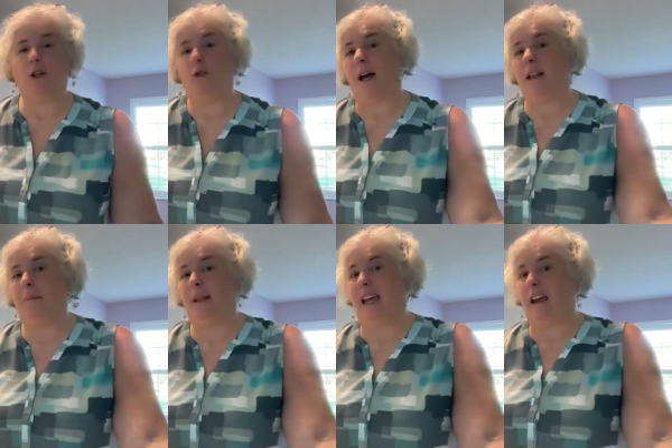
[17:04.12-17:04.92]
I'll try
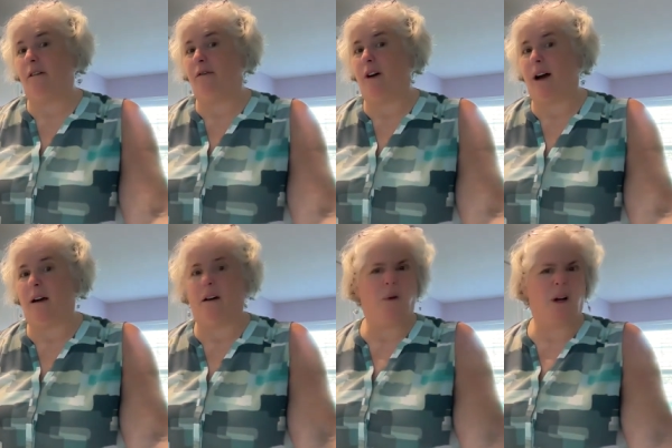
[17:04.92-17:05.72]
them in the air
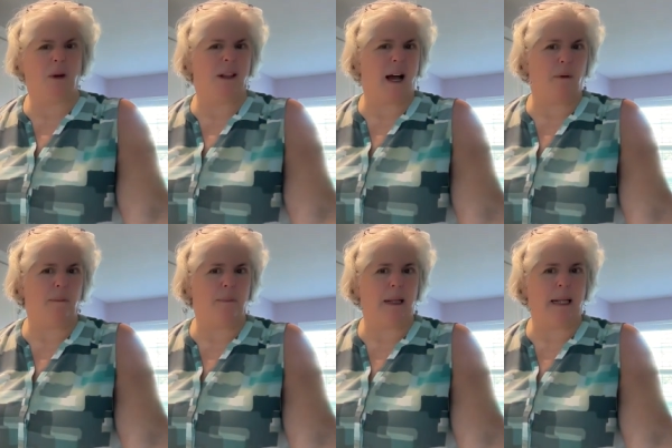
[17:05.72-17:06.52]
fryer. I wonder what that
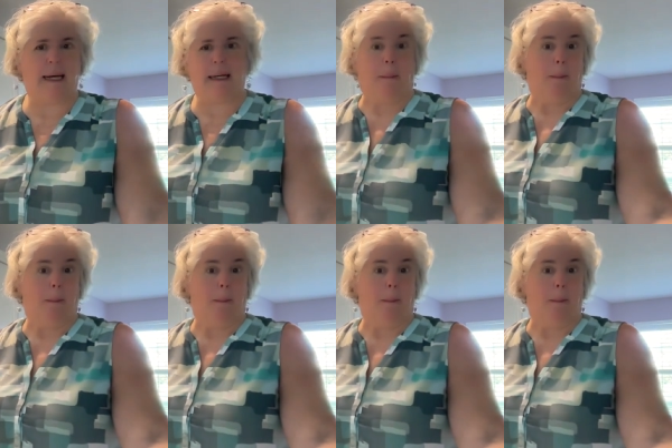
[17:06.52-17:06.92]
would be like.